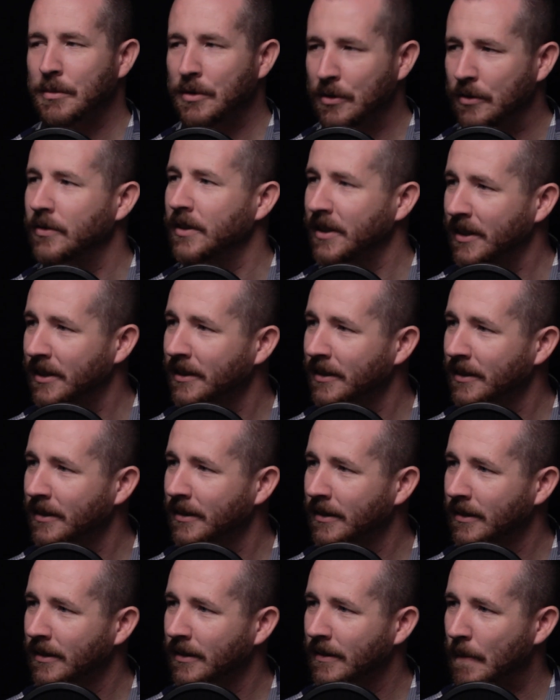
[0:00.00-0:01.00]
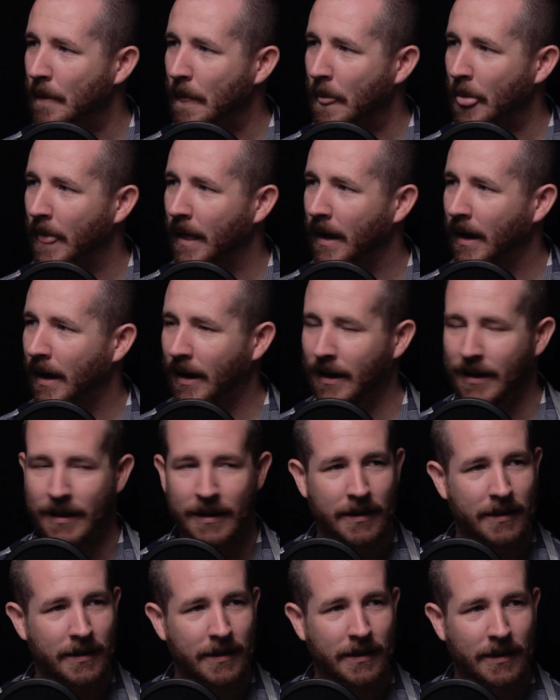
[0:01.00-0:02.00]
a movie.
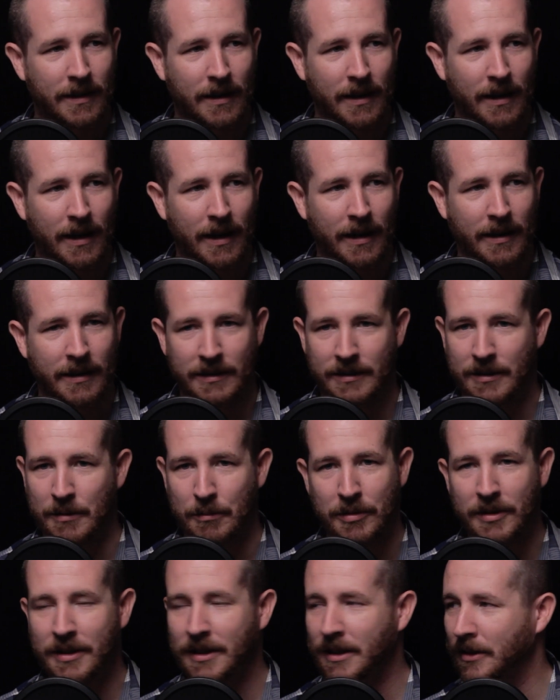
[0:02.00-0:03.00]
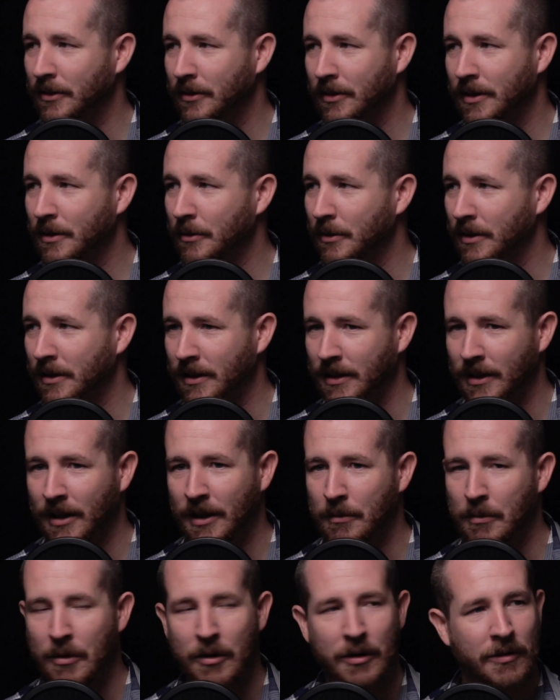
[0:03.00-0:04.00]
I completely agree with the
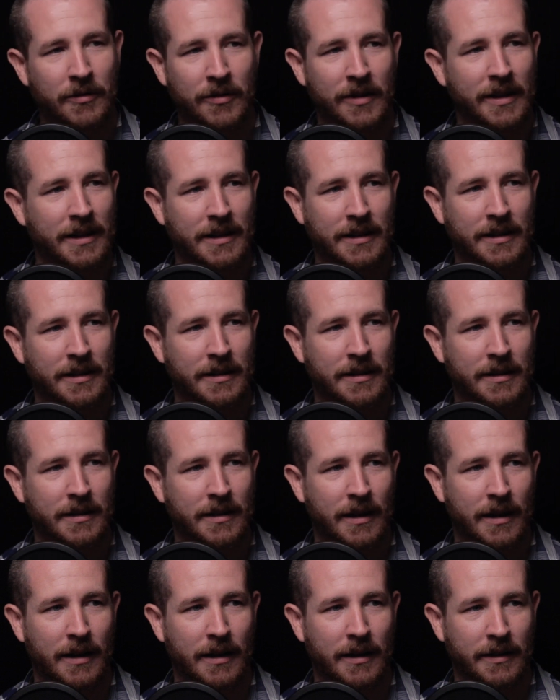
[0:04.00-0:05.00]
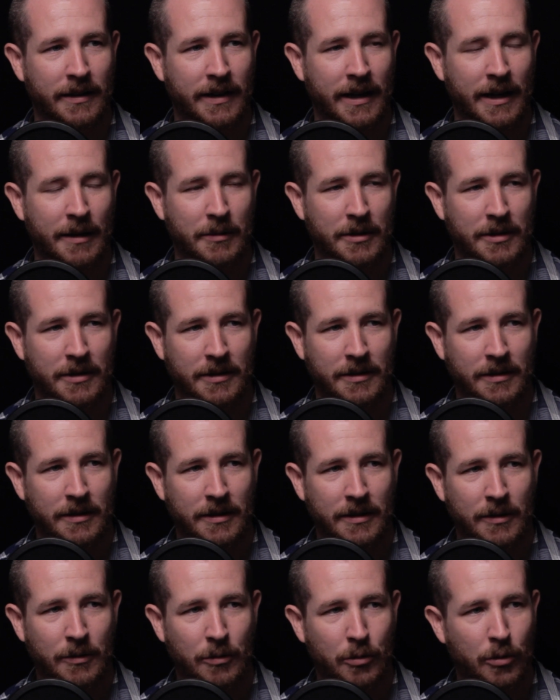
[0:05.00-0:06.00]
unmotivated camera
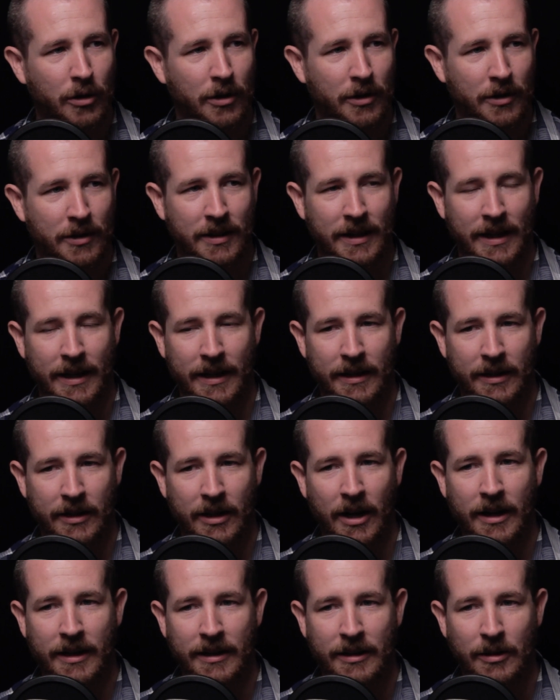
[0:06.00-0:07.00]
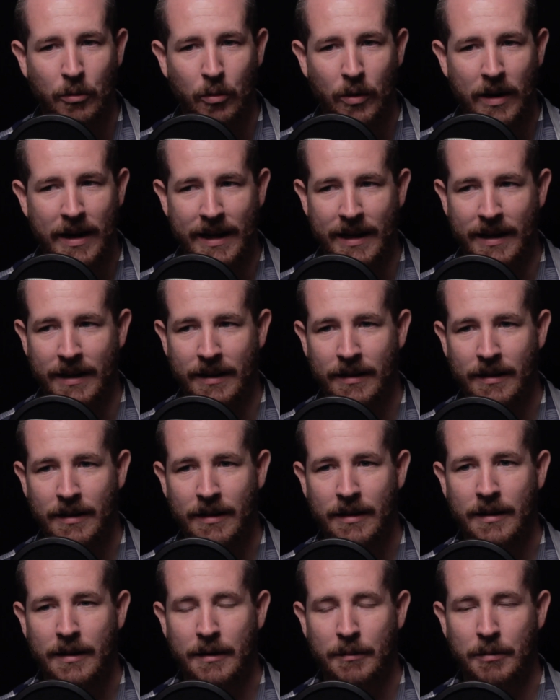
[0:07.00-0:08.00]
work that got in the way,
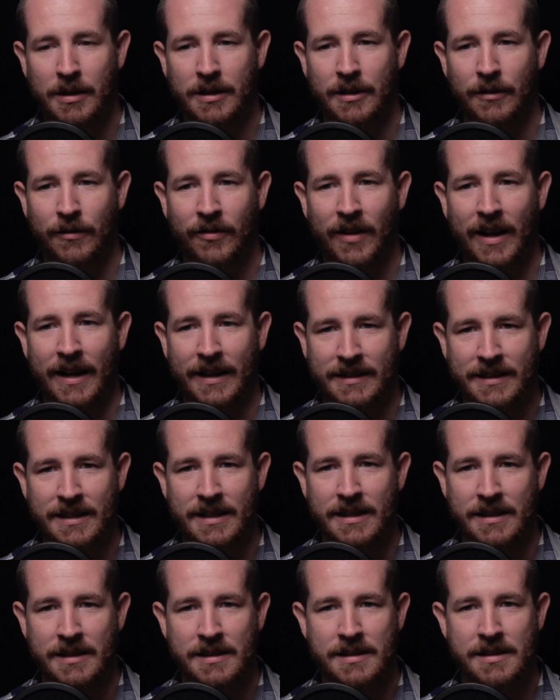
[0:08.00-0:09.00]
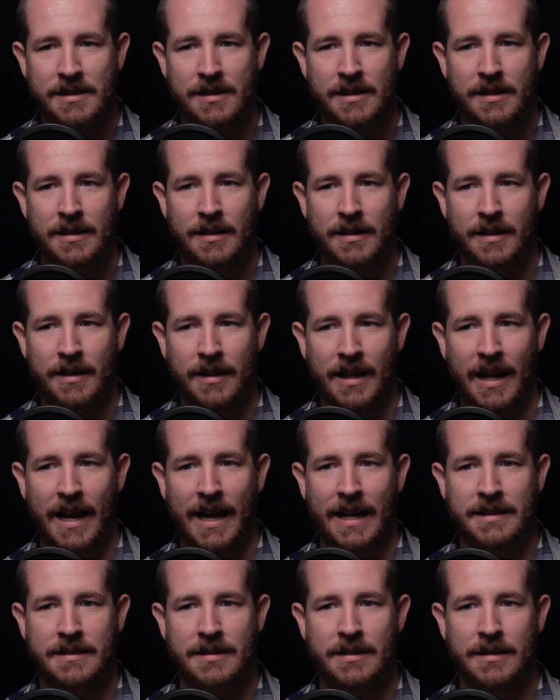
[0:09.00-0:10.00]
but the fact is
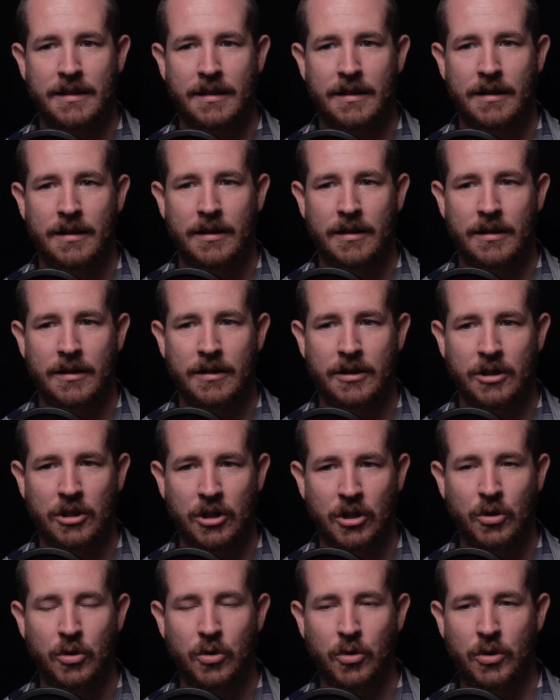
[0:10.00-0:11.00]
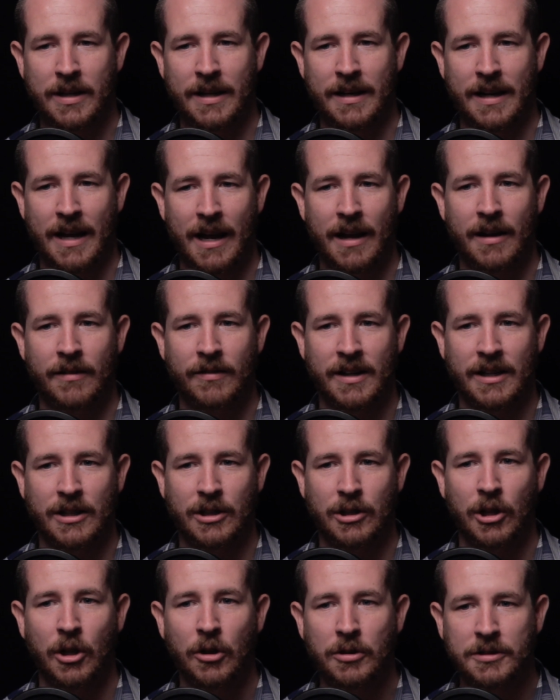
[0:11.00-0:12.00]
that you can have a
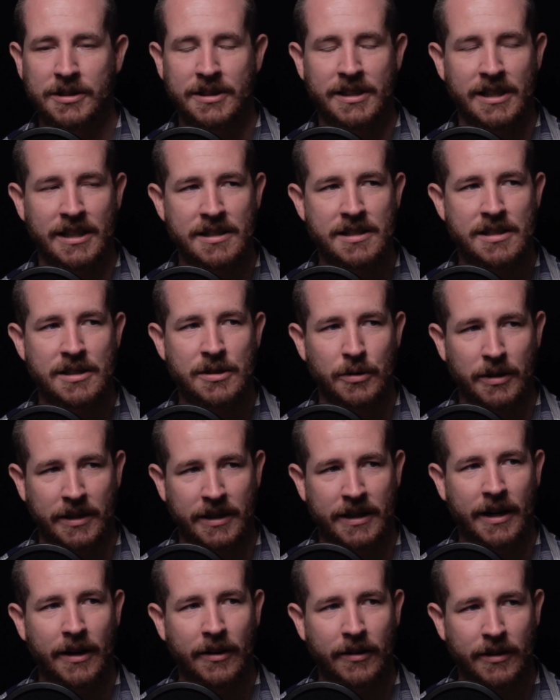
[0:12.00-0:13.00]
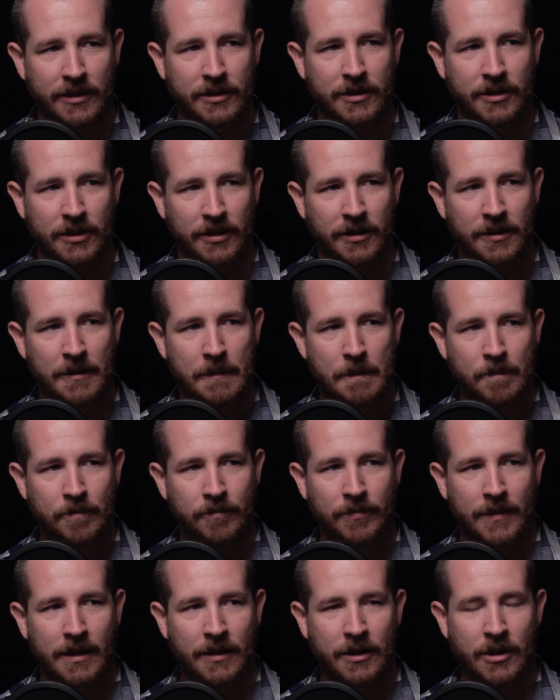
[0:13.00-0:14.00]
closeness to a character.
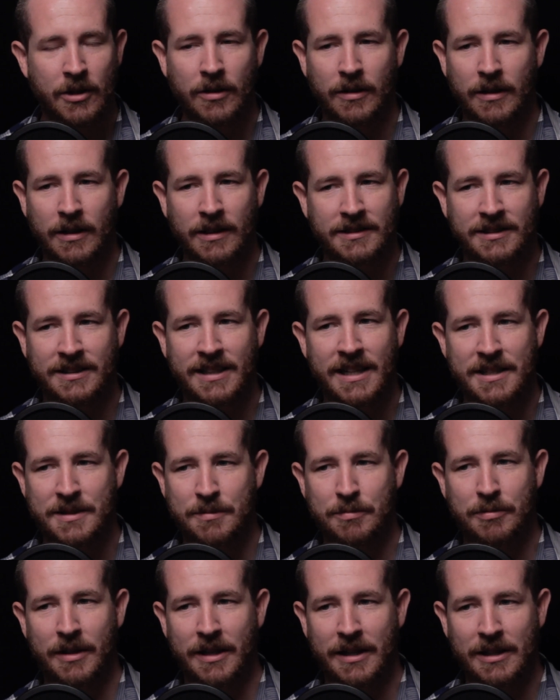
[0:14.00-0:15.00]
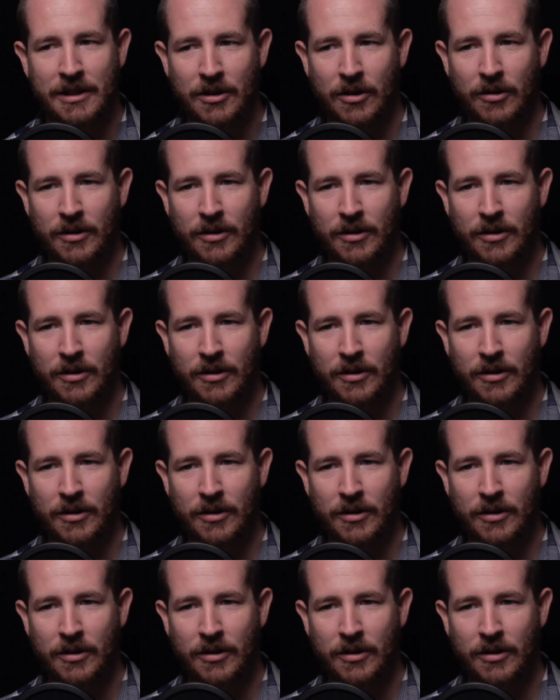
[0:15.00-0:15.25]
You don't in a stage play. You